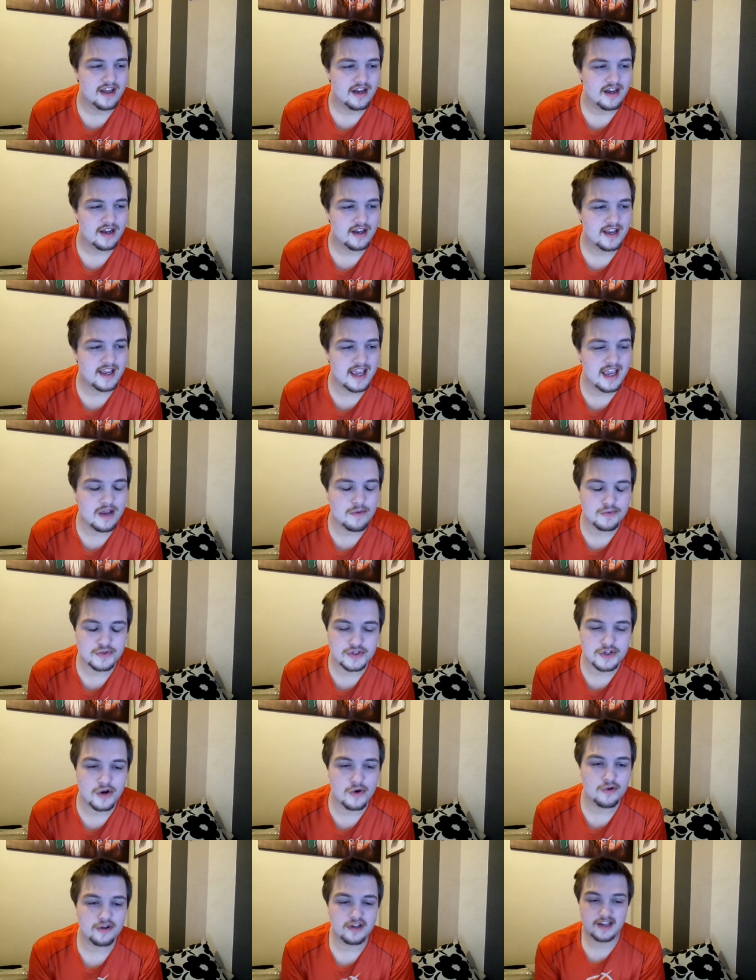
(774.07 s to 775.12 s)
he was
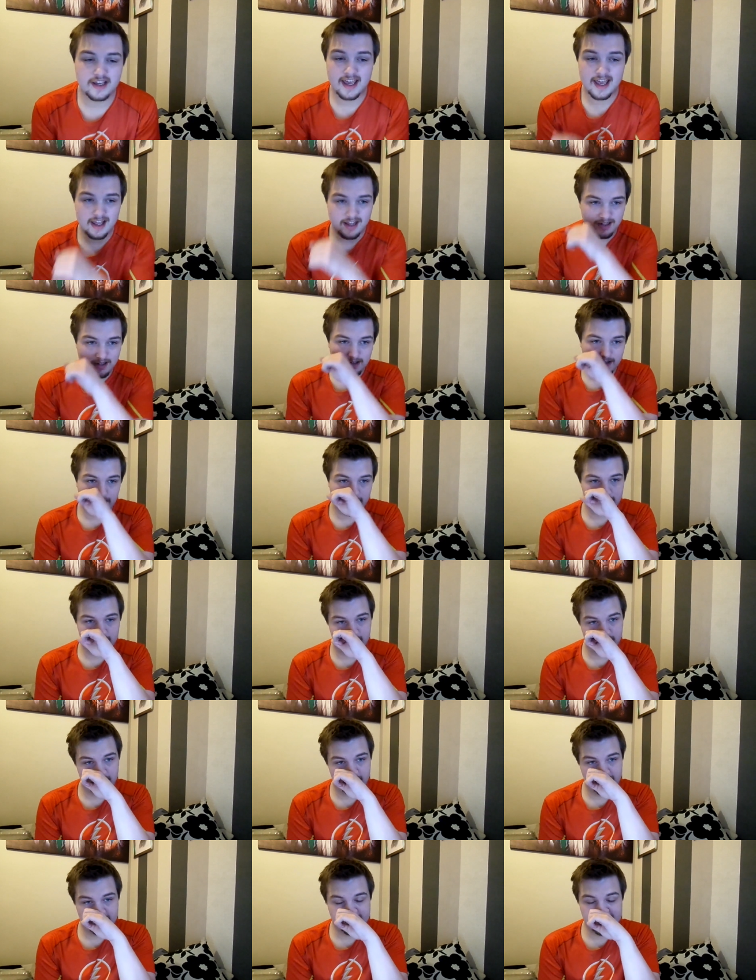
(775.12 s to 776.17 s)
going to kill
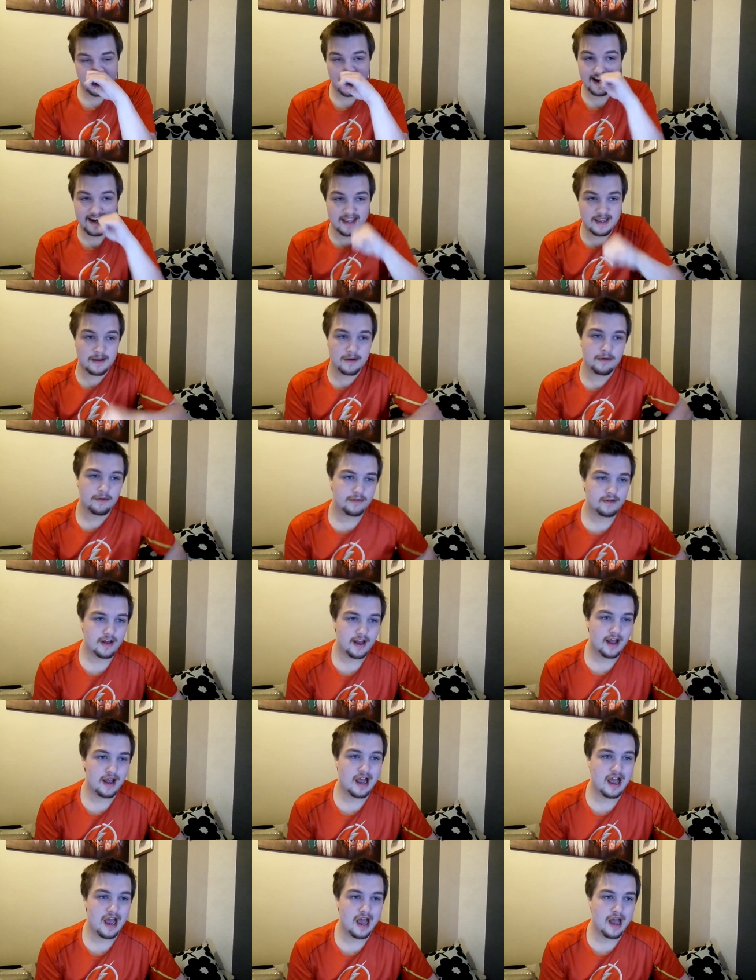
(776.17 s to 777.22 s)
Daddy.
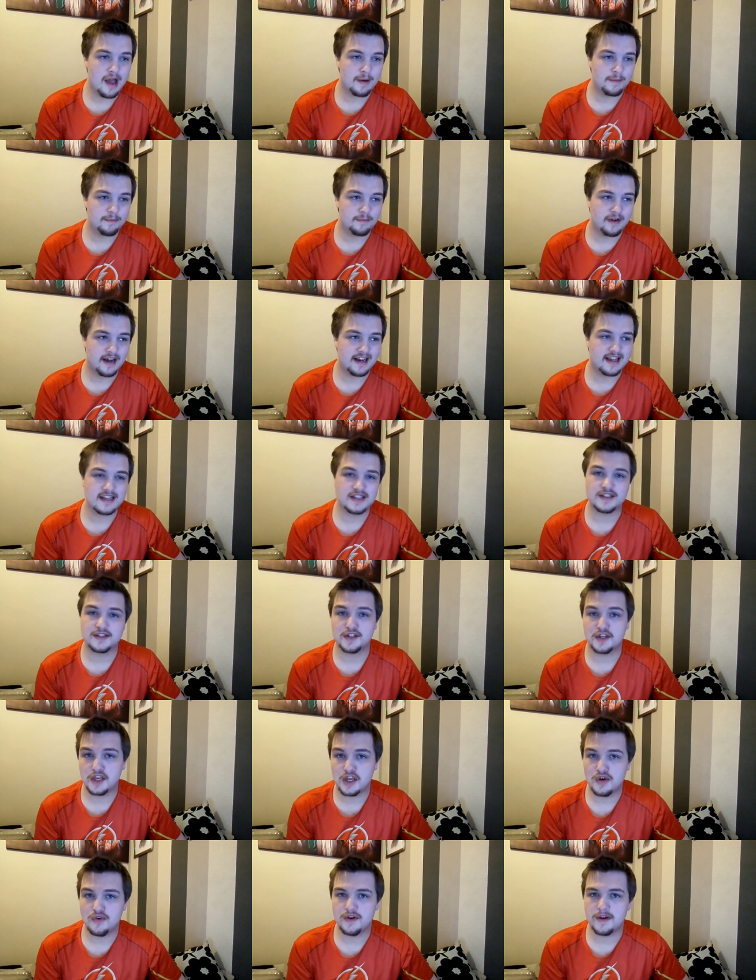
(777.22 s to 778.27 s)
Um, I guess
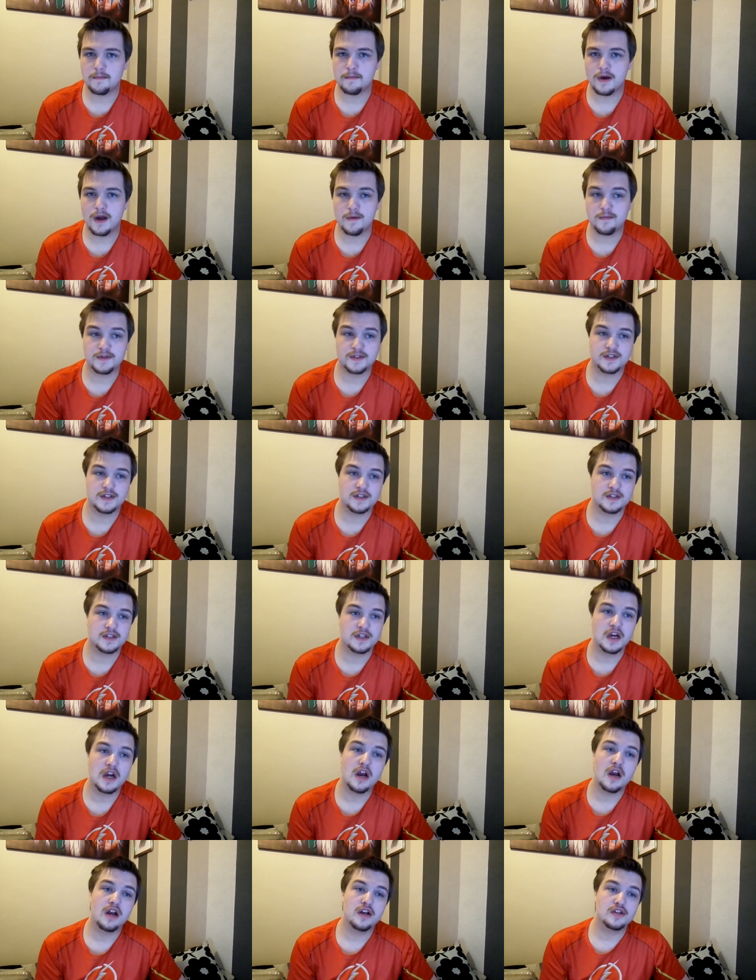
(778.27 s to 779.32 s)
security purposes,
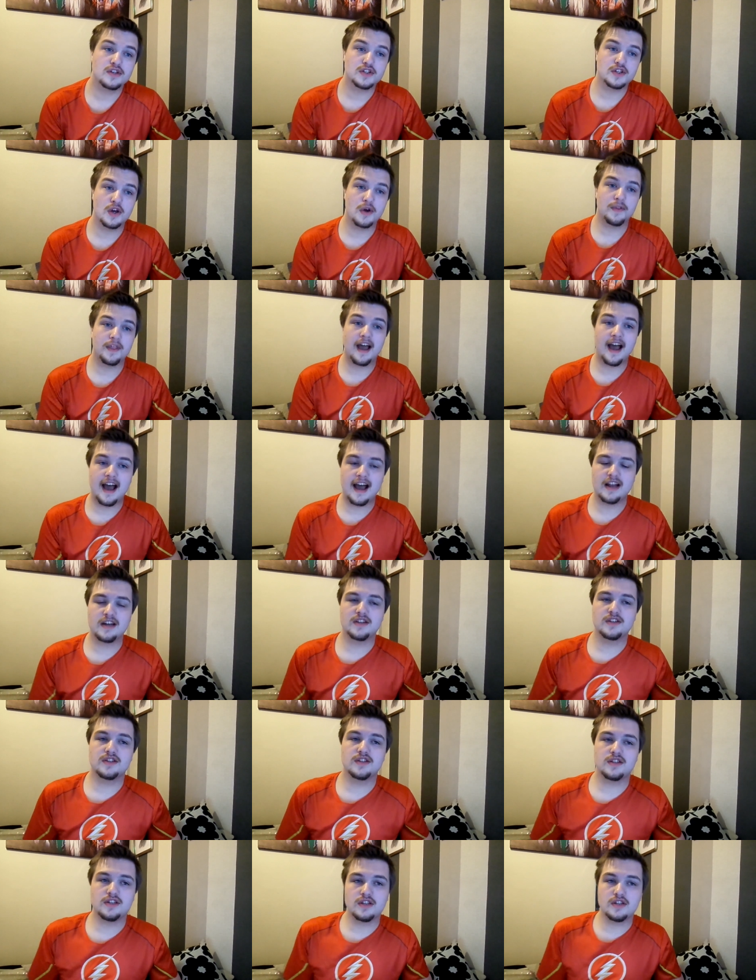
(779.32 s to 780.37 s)
so the
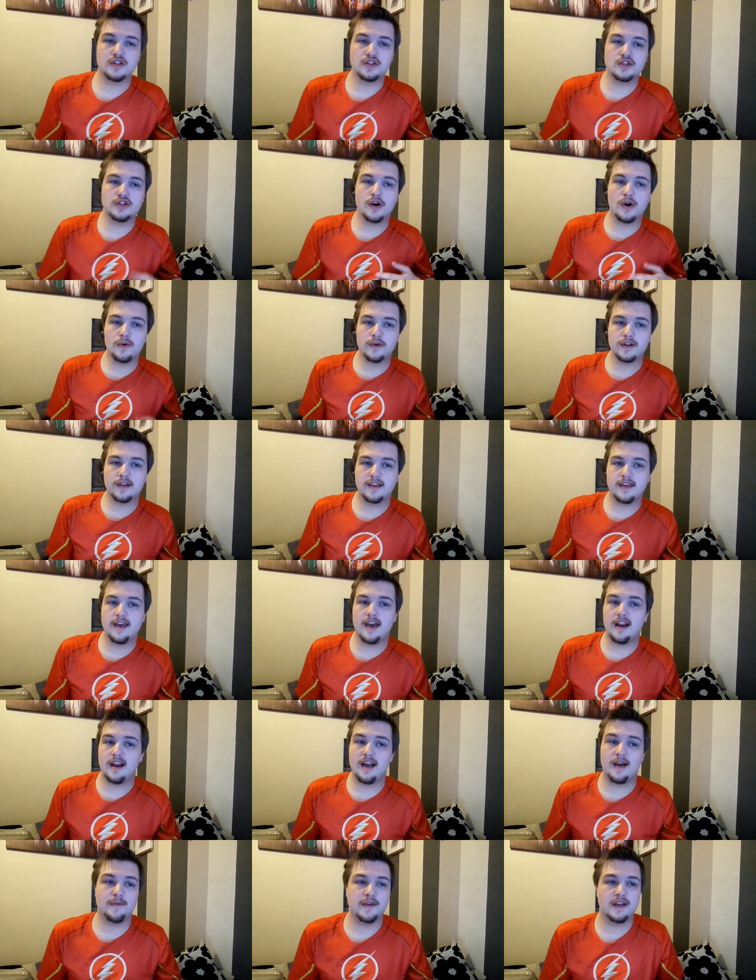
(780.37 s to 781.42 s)
hands don't
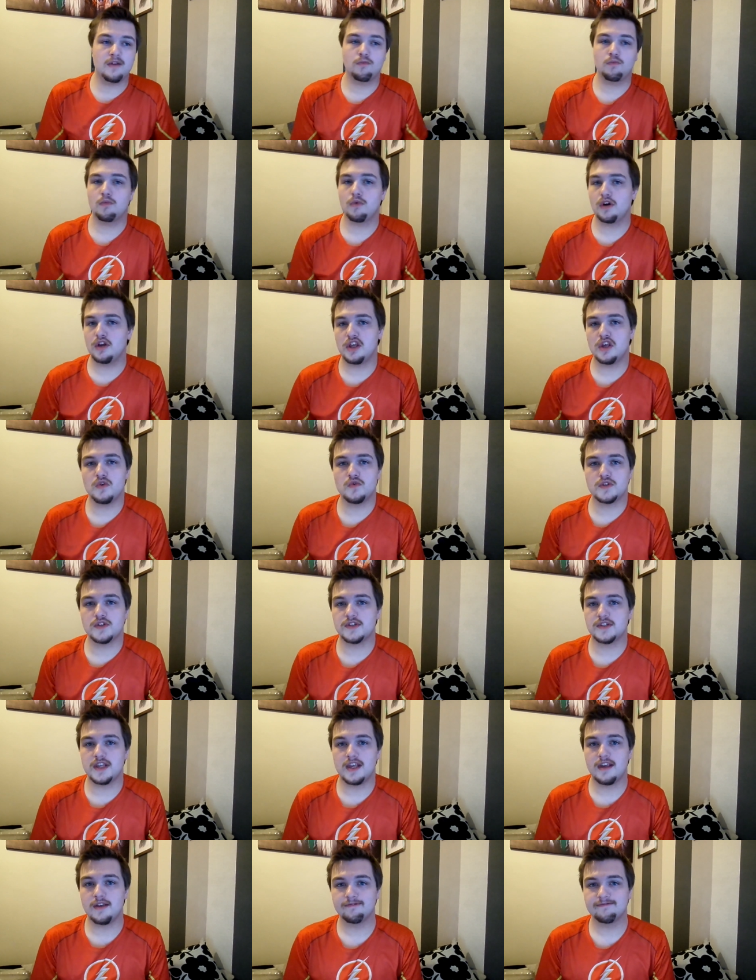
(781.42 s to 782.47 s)
get... I mean, what use is
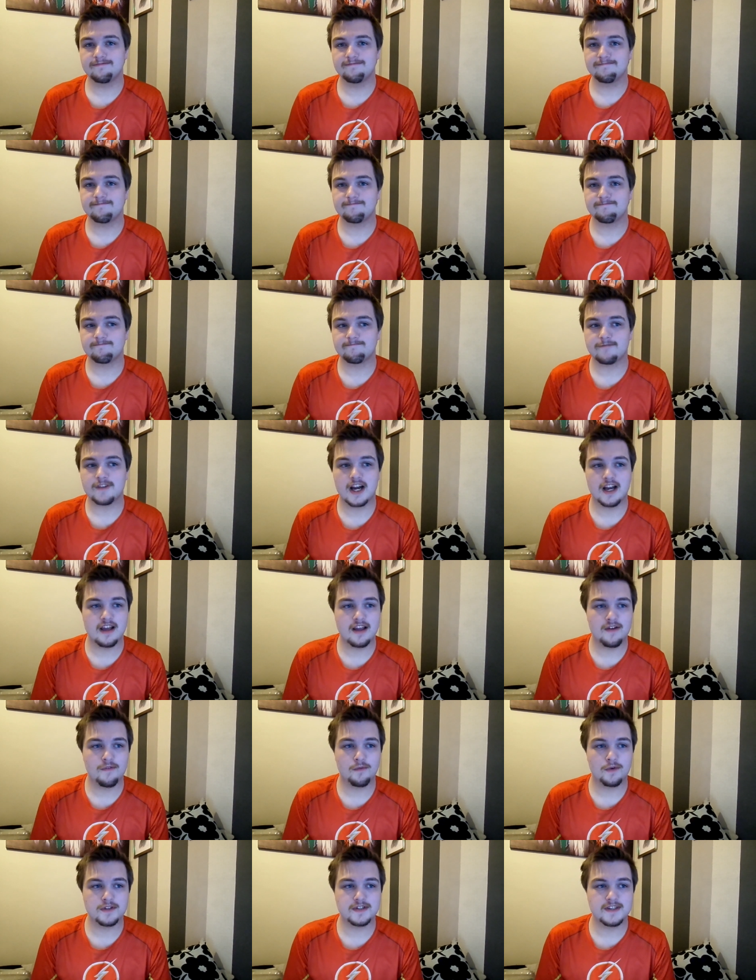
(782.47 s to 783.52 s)
he
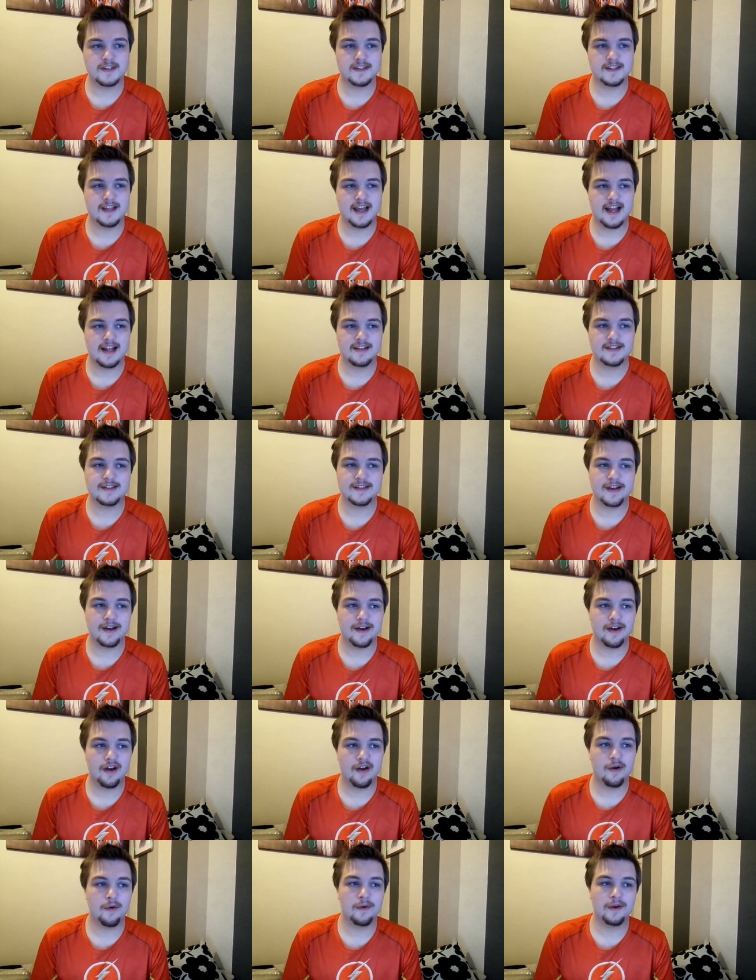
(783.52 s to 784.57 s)
once he's dead?
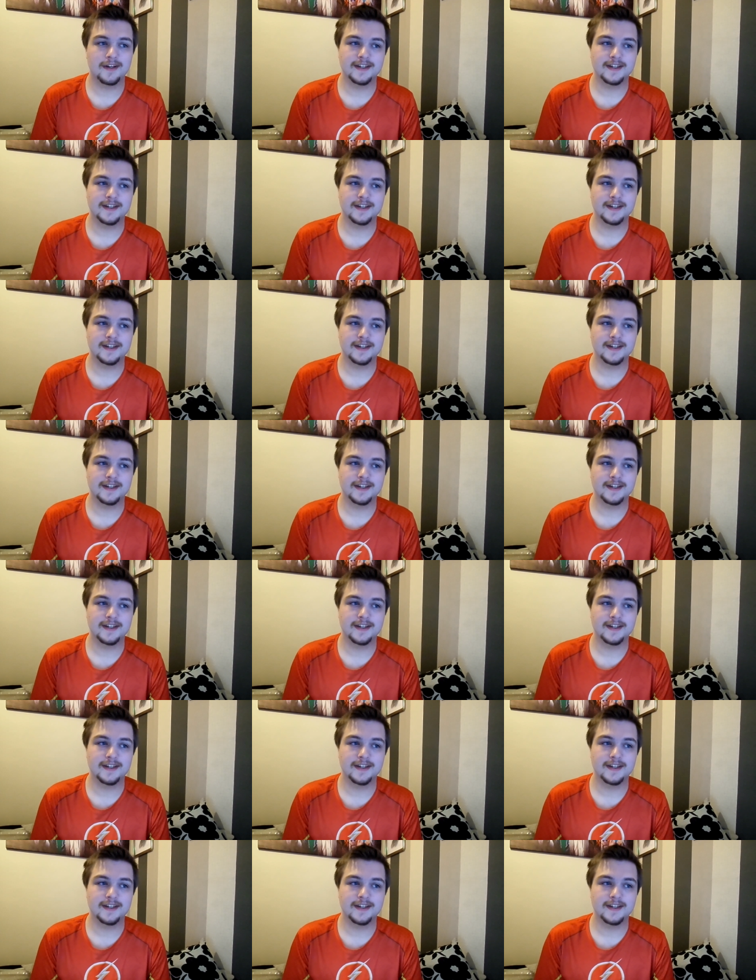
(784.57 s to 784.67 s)
So